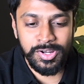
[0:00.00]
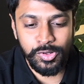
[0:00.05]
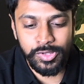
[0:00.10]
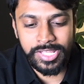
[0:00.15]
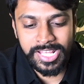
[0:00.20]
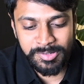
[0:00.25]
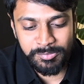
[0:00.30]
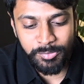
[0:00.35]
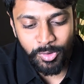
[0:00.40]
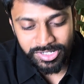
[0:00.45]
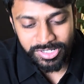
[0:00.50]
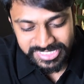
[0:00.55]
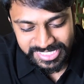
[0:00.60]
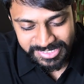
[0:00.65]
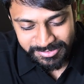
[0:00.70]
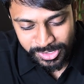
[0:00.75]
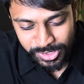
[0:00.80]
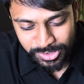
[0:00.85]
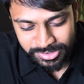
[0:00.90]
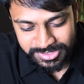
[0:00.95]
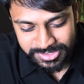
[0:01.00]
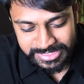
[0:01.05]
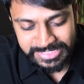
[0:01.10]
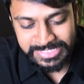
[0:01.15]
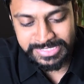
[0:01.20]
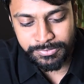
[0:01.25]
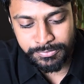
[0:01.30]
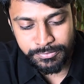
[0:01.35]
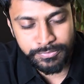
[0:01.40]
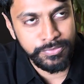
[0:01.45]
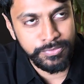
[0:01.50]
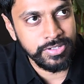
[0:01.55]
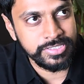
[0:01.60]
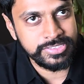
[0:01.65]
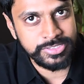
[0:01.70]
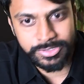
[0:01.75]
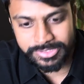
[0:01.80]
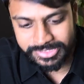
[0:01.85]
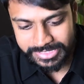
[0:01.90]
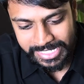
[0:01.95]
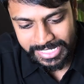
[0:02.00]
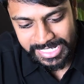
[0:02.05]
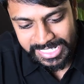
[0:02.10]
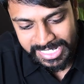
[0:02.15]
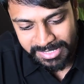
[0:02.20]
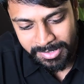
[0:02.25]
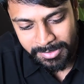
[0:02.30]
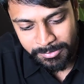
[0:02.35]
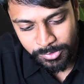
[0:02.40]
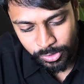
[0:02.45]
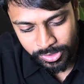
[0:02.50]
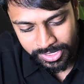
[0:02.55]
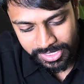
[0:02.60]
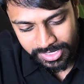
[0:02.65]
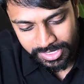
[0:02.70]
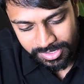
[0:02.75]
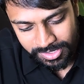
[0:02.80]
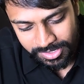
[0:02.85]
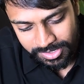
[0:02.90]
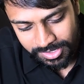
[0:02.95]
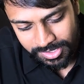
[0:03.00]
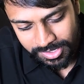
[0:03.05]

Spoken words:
Doing unboxing videos. This is the first or second time I'm doing it.